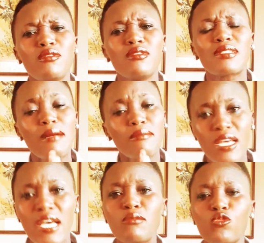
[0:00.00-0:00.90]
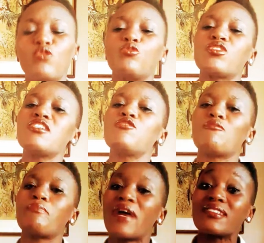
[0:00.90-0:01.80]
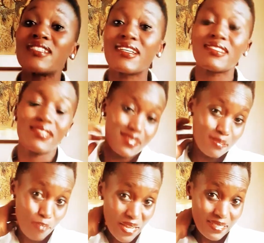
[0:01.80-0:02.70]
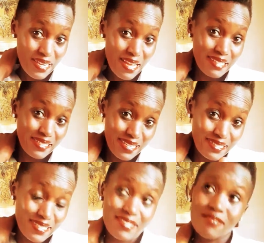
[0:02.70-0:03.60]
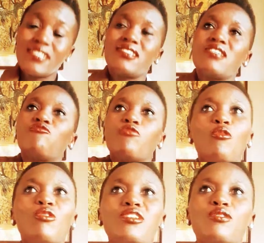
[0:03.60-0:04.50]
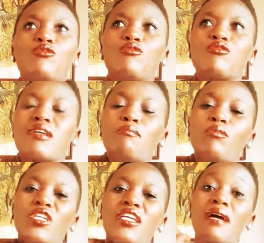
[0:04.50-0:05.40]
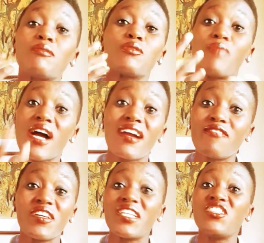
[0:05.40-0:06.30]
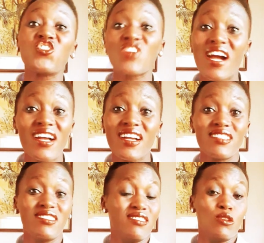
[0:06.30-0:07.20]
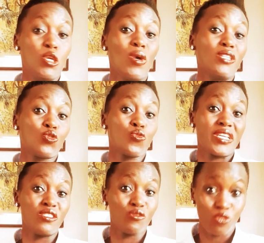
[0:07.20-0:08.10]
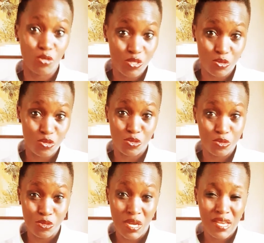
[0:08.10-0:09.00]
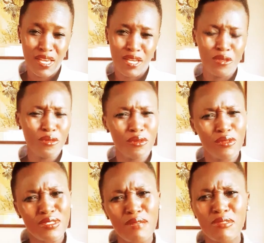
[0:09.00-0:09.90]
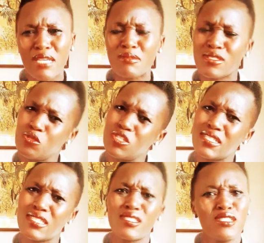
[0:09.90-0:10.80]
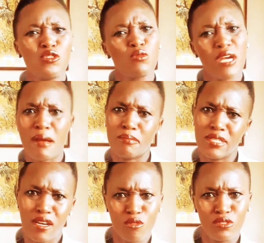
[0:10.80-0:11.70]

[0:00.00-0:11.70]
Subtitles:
Sometimes when you see your partner has started raising voice, somebody comes back very drunk and he wants to raise voice on you, sometimes you just need to calm down.